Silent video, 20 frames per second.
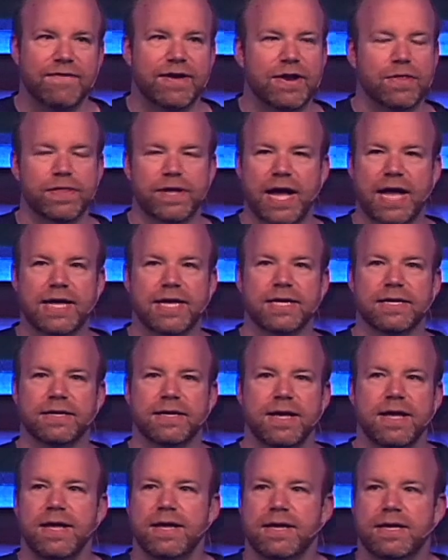I don't think I can,
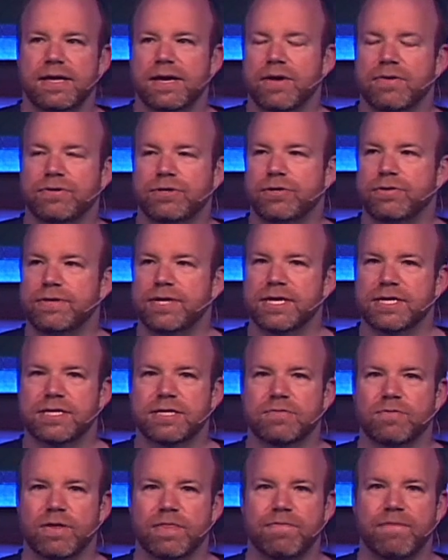you know, do this
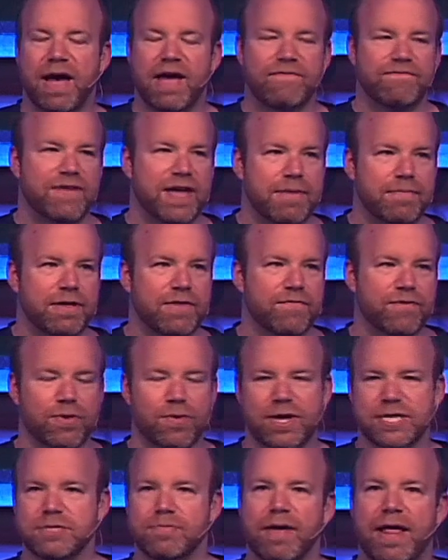with my family for the
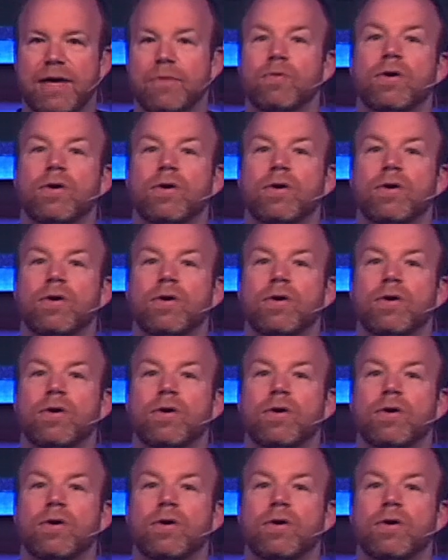rest of my life.